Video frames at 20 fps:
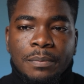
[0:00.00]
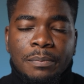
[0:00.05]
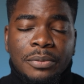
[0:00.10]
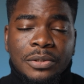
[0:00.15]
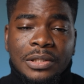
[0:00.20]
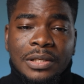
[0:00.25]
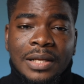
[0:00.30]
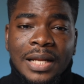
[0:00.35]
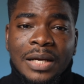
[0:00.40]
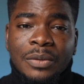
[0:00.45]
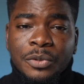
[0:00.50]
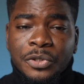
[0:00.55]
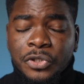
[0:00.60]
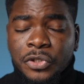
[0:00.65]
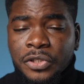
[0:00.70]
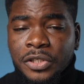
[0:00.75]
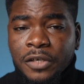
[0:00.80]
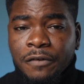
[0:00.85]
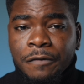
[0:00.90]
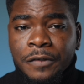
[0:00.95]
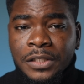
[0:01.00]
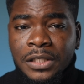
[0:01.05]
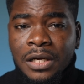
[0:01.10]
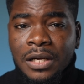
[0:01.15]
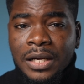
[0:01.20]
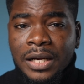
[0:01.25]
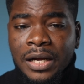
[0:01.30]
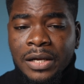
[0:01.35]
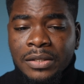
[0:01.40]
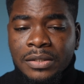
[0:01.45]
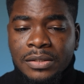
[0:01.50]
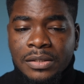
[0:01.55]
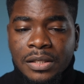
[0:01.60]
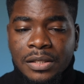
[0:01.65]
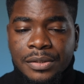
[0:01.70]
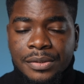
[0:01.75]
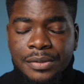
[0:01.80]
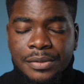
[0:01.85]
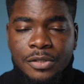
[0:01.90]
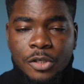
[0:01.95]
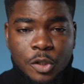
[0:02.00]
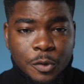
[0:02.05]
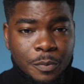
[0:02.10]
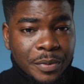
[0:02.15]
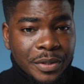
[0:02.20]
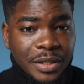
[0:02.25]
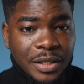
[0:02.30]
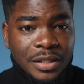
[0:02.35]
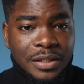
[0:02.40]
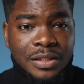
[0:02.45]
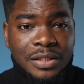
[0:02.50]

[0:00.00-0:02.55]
But the language on the official account says suspended